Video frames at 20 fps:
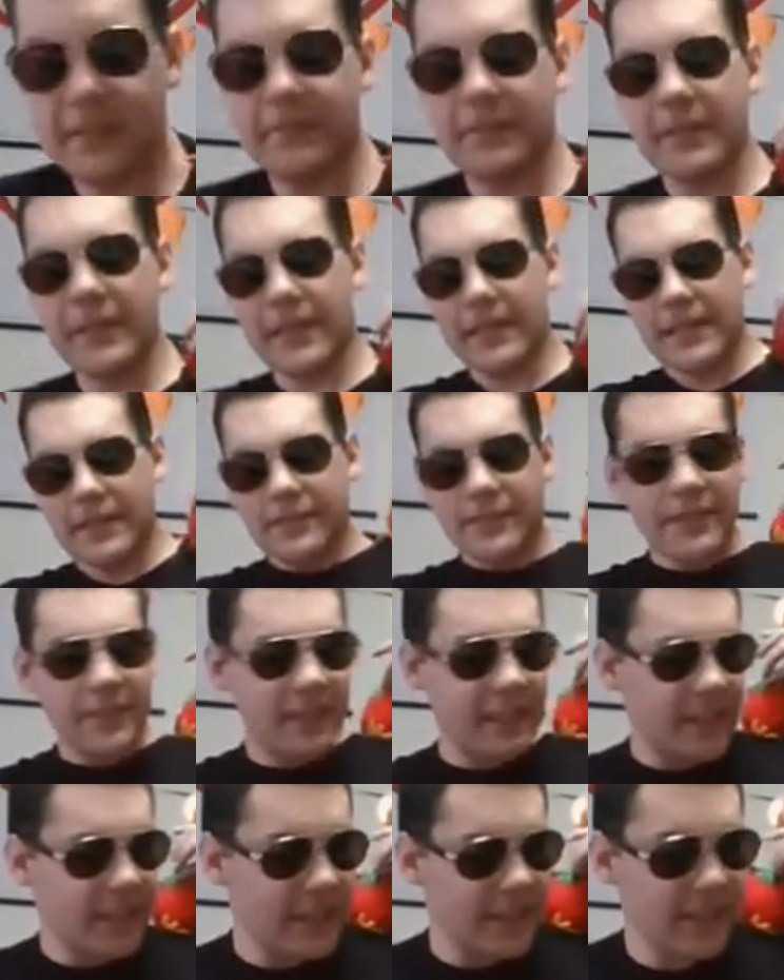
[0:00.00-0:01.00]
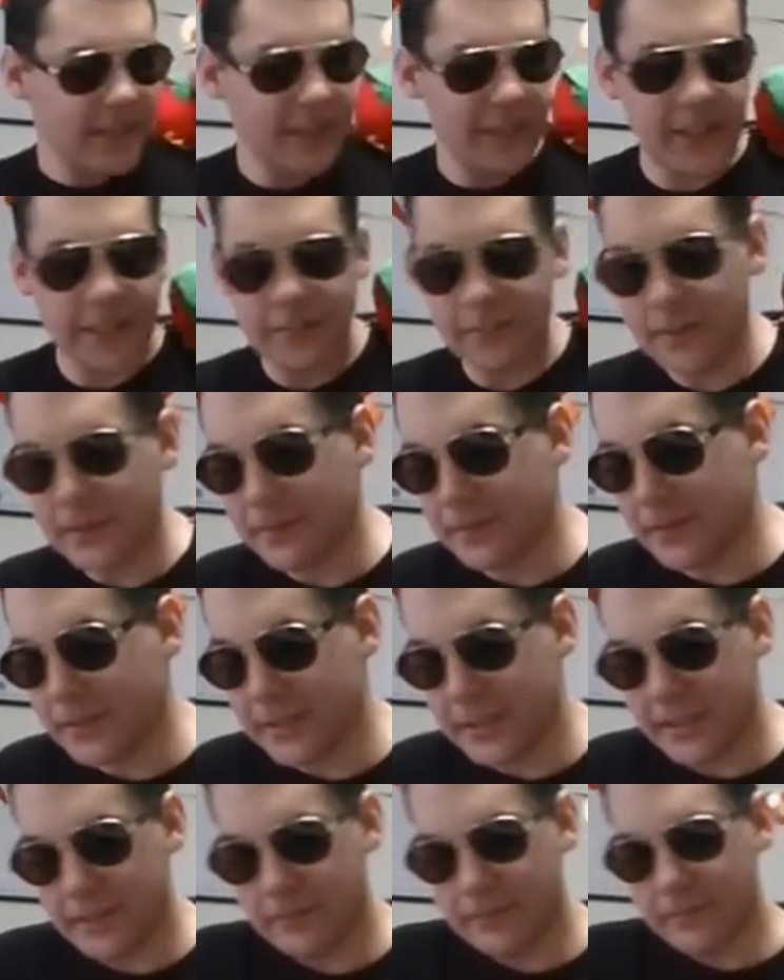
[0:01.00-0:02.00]
But yeah, I definitely need to go to the Ghibli
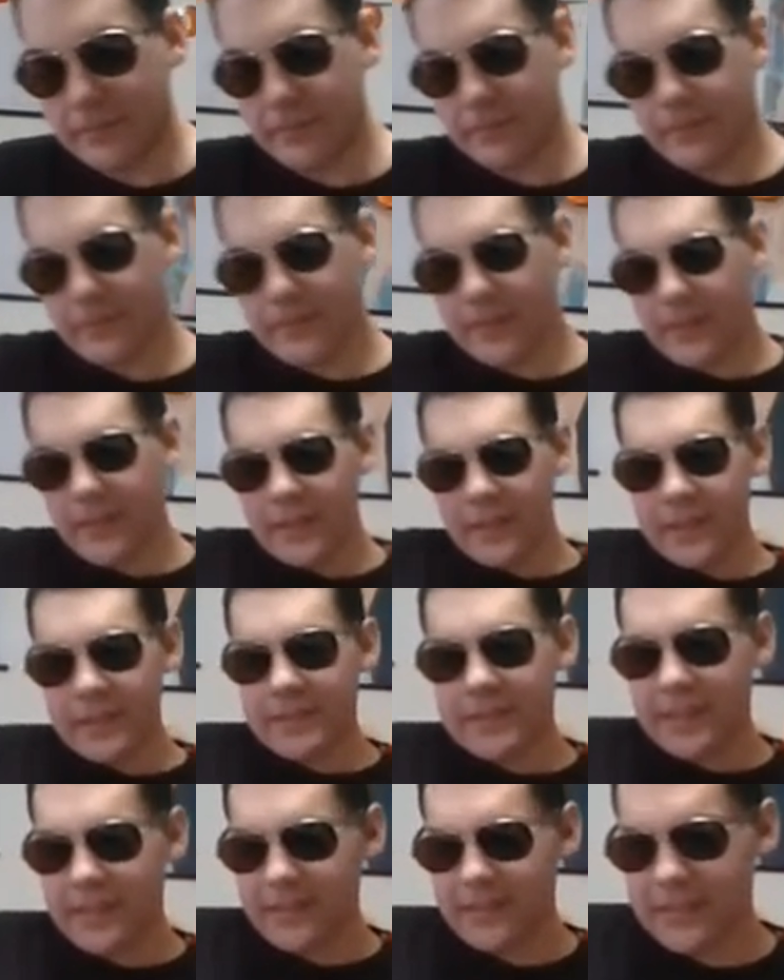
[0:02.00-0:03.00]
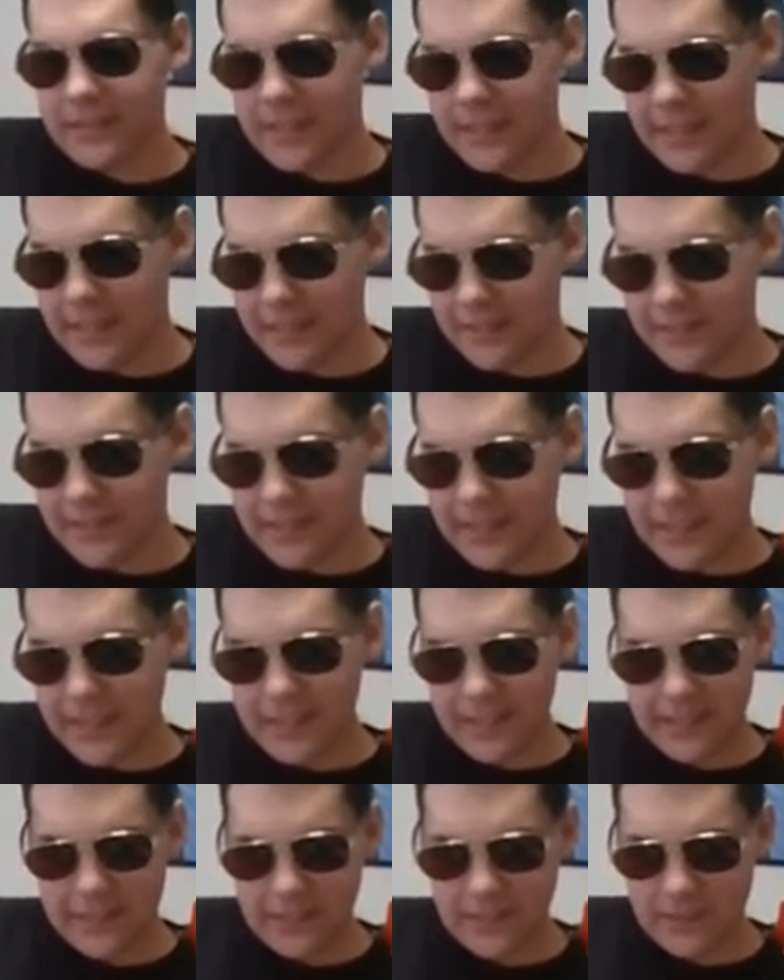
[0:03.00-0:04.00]
Museum. So that was the that was the
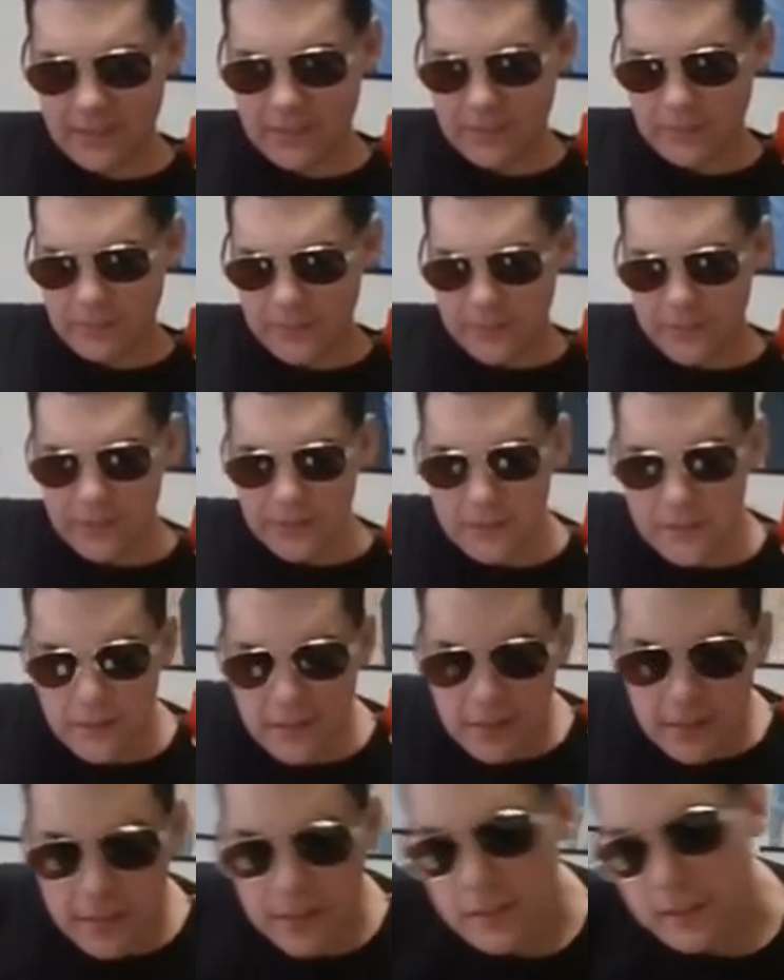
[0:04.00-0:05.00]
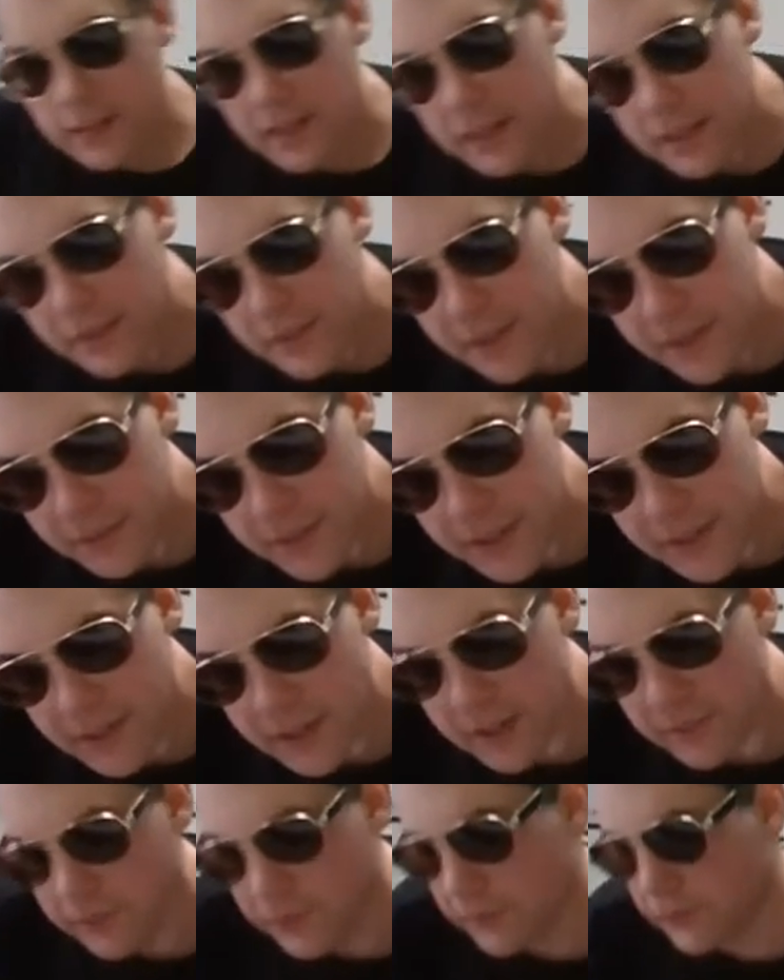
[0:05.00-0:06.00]
canyons trip. I've already been going
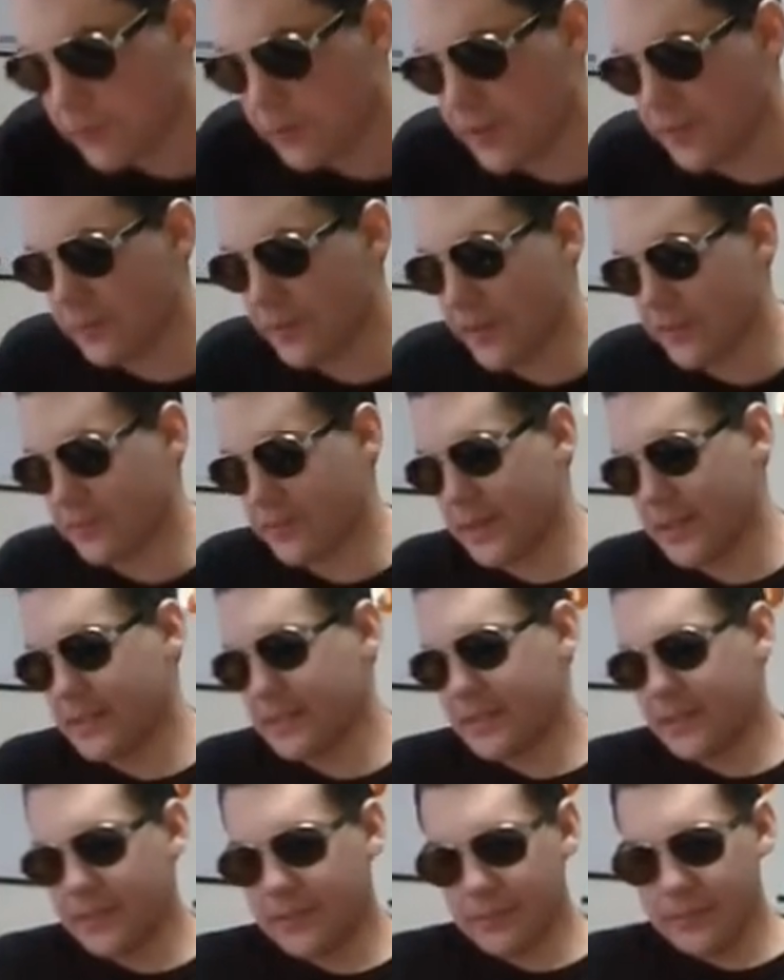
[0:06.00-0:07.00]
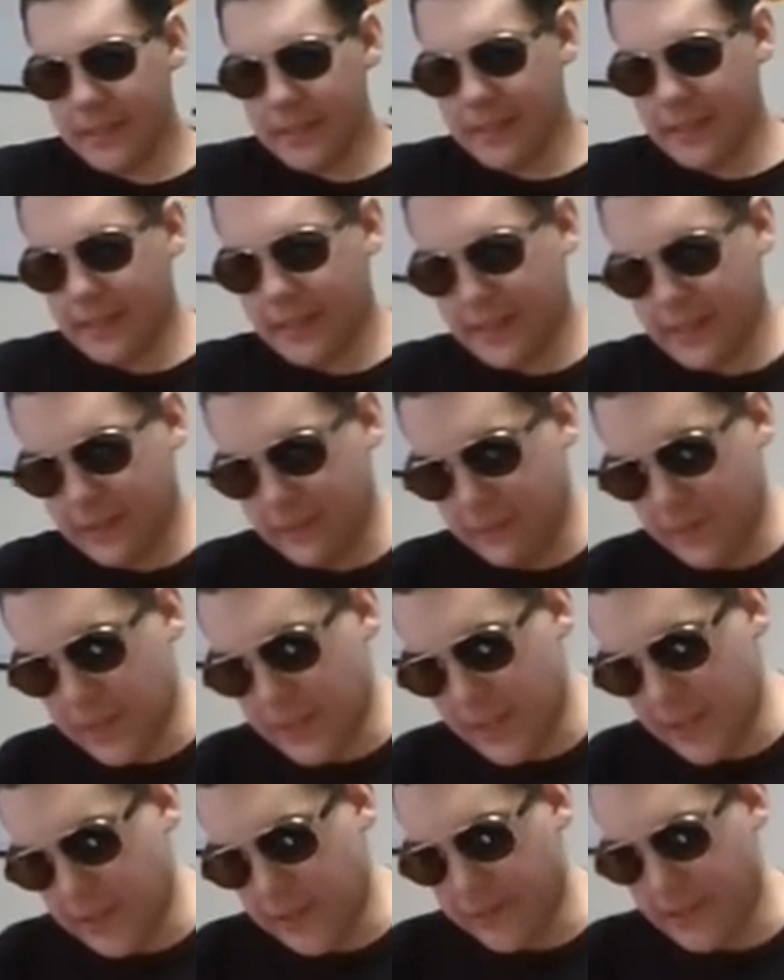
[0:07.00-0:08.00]
on for forty five minutes. That could be like the
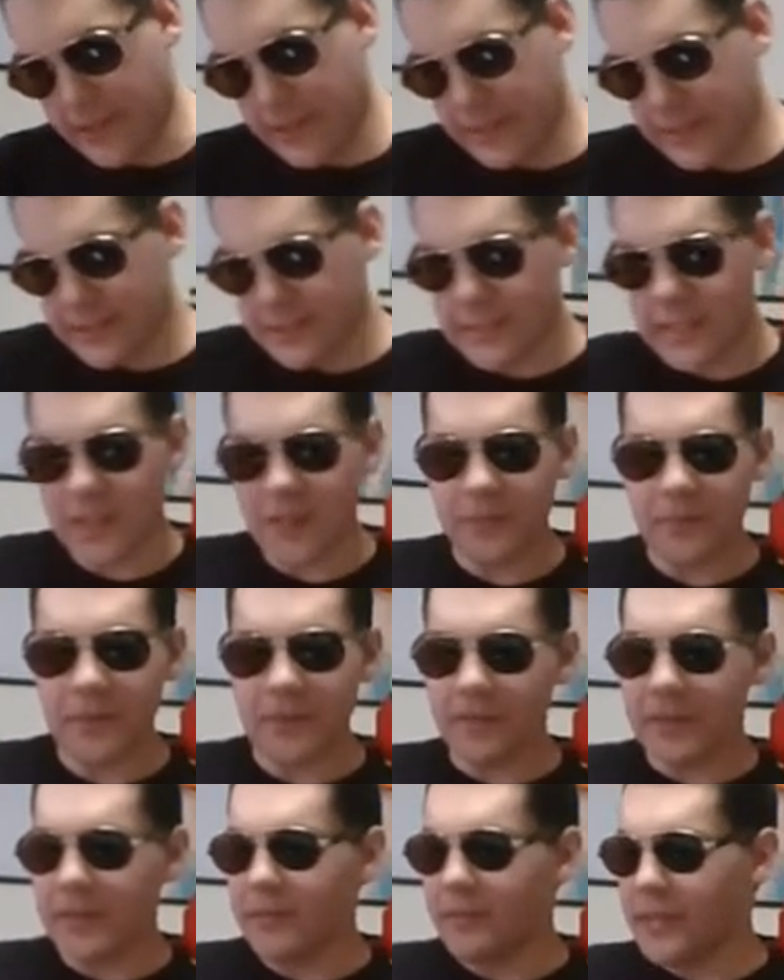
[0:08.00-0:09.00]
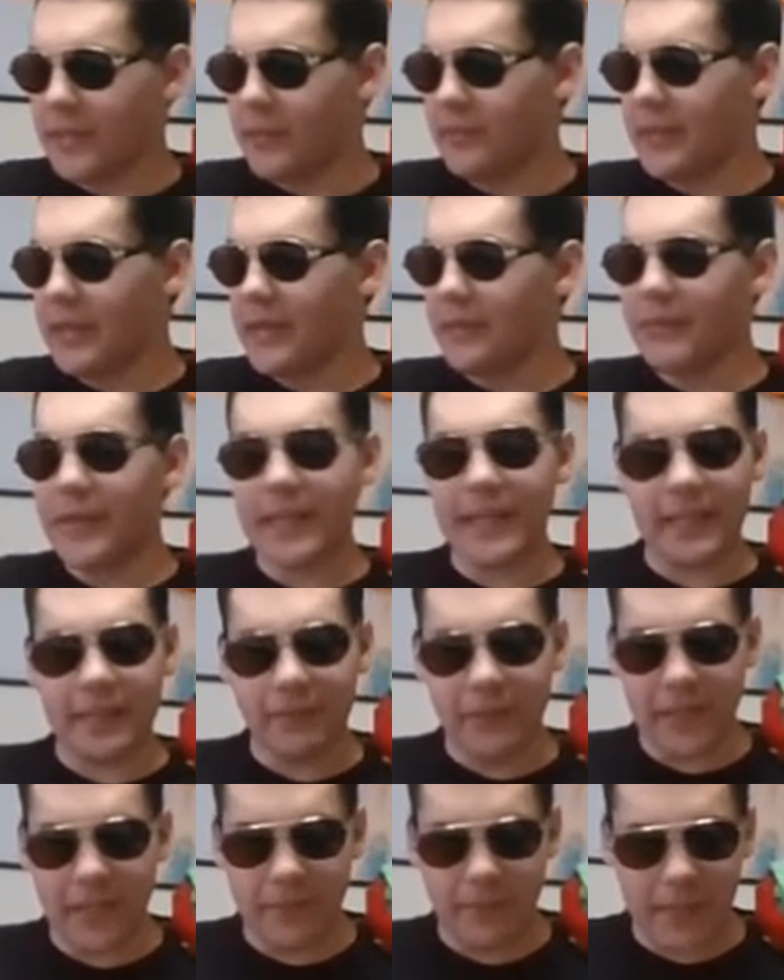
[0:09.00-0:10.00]
video in itself, but we we we can make a
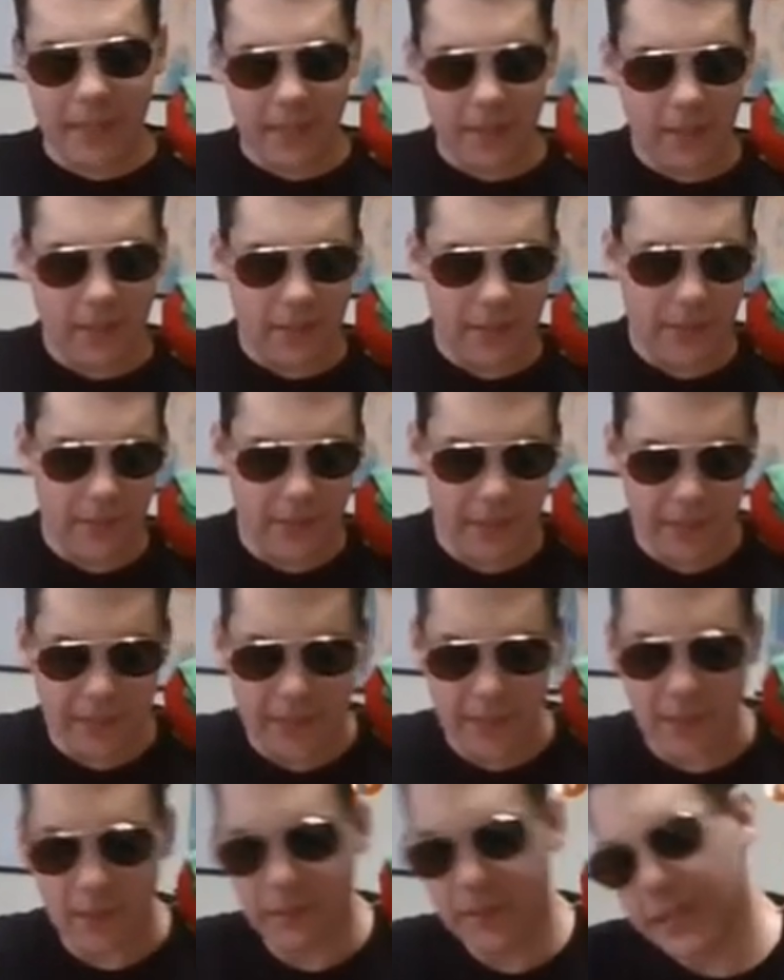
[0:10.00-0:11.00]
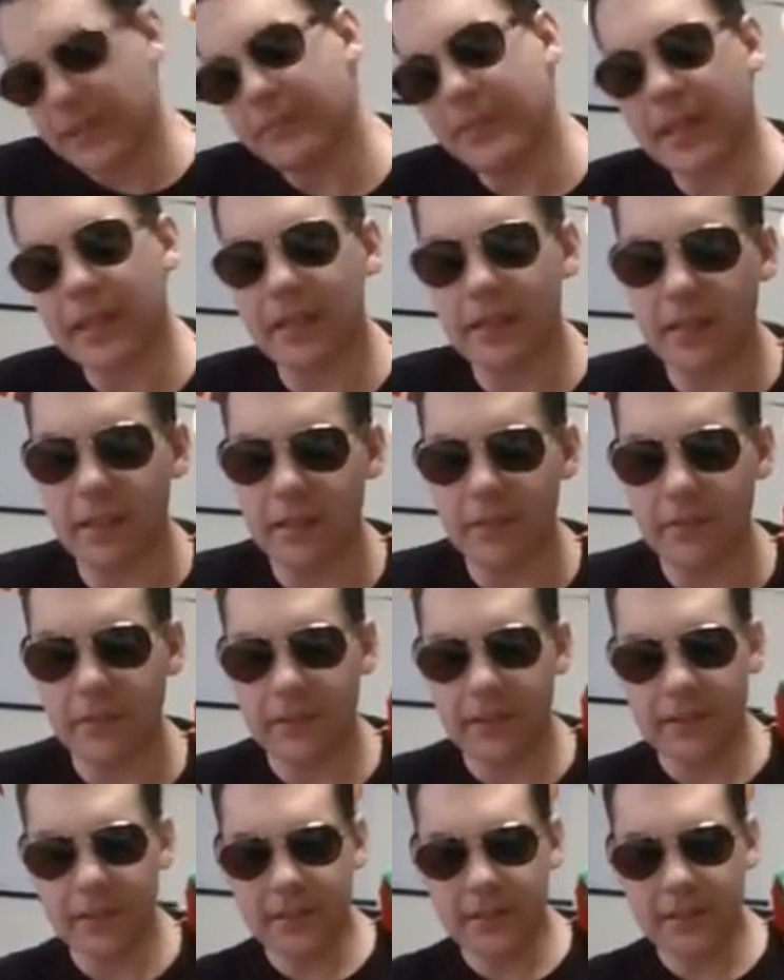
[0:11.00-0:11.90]
we can make a long one. You know, we can make a long one.